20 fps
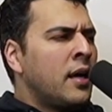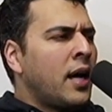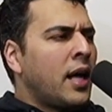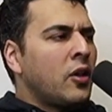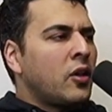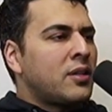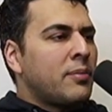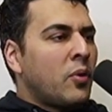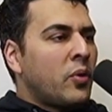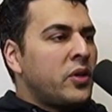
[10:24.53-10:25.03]
I
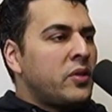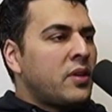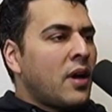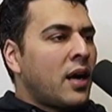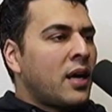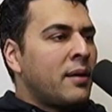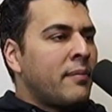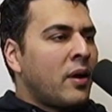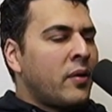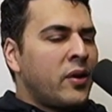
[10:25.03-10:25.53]
looked at him, what are you
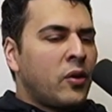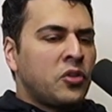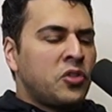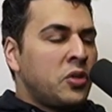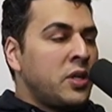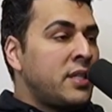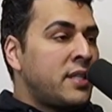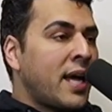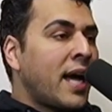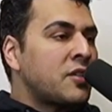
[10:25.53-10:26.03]
talking about? He goes, you
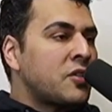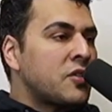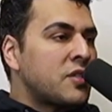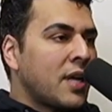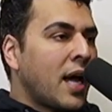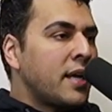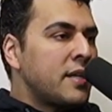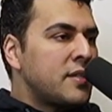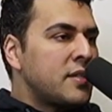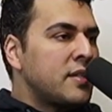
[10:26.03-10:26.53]
need to
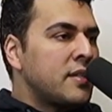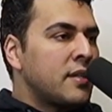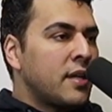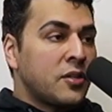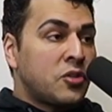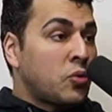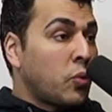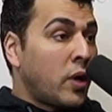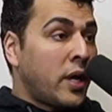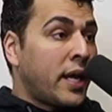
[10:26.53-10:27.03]
exercise. Yeah.
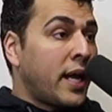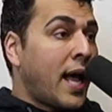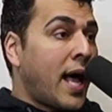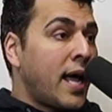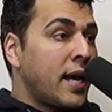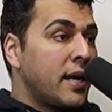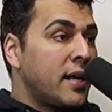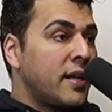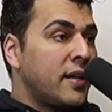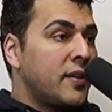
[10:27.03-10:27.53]
Swear to
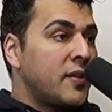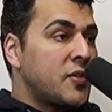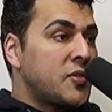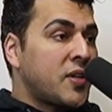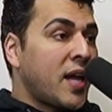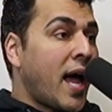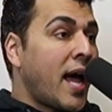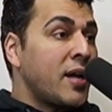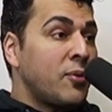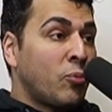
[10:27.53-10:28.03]
God. Yeah. This
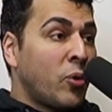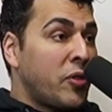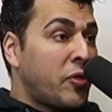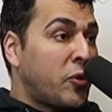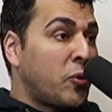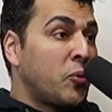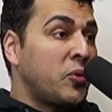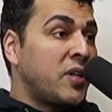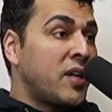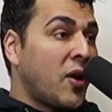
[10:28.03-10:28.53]
guy went
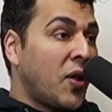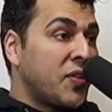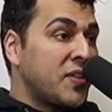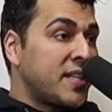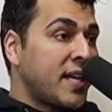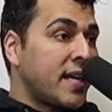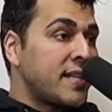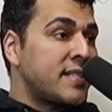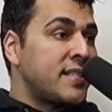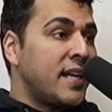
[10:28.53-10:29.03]
through, did all the
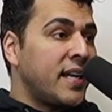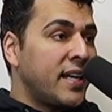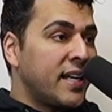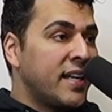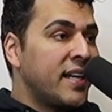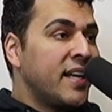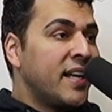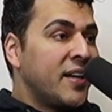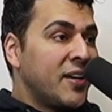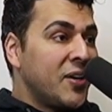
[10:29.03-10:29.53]
testing.
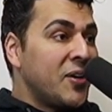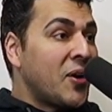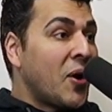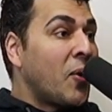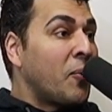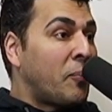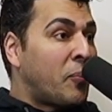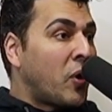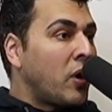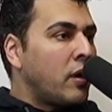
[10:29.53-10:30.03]
Brilliant. You
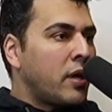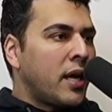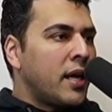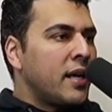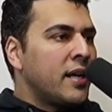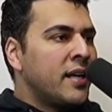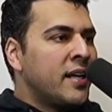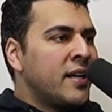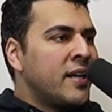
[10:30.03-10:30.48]
know, brilliant.